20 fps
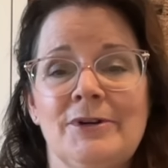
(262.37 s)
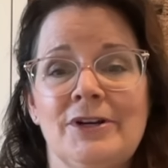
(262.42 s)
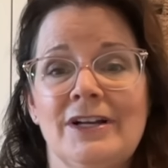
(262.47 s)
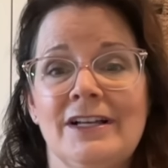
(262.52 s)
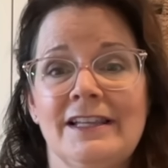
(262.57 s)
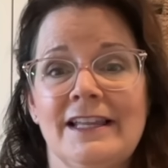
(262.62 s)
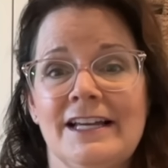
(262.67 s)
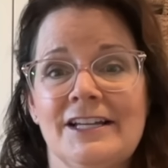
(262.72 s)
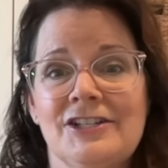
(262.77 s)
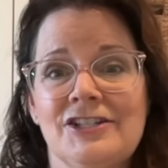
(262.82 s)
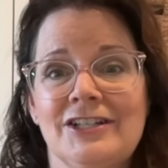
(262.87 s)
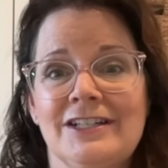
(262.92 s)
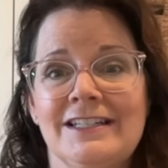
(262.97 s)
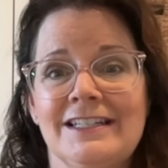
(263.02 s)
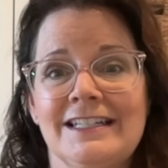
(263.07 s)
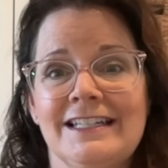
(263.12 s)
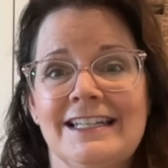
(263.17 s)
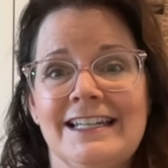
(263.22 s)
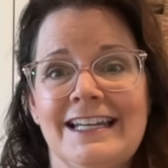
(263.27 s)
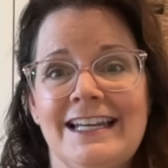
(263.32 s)

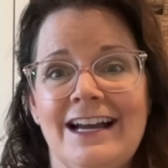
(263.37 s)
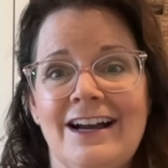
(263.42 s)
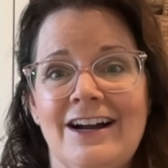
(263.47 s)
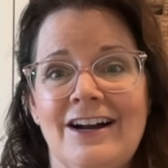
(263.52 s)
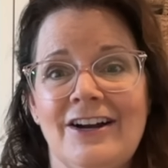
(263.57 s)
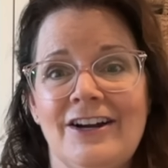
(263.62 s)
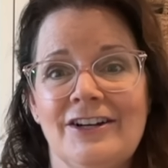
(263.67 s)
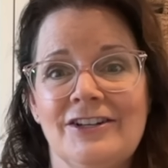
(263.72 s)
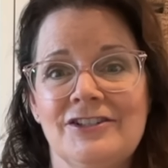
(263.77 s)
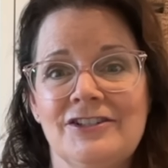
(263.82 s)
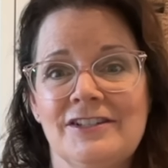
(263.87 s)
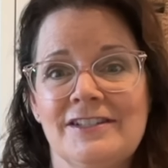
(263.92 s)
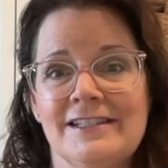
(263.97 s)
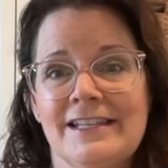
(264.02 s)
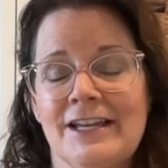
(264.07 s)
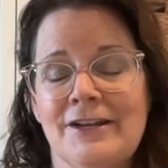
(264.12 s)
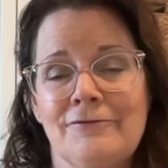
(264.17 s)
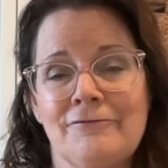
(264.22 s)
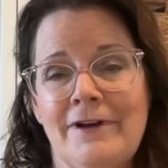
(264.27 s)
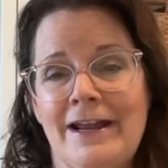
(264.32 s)
collection are just
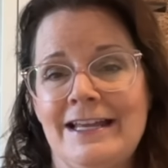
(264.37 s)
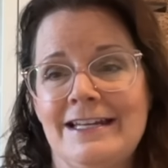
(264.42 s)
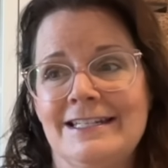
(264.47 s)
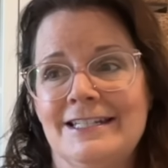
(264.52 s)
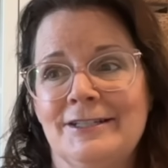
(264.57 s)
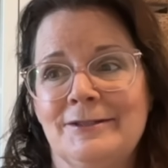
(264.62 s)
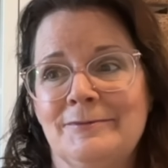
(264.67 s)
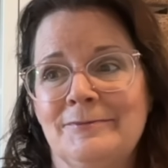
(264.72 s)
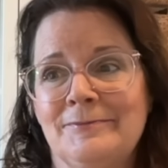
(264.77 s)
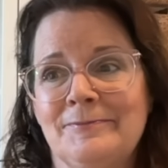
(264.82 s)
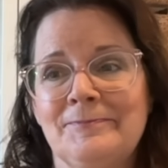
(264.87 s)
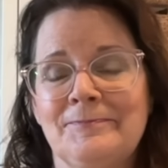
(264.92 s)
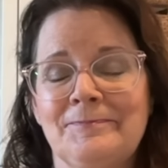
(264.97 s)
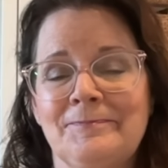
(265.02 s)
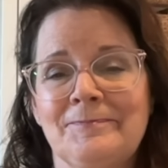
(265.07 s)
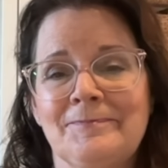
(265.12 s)
like random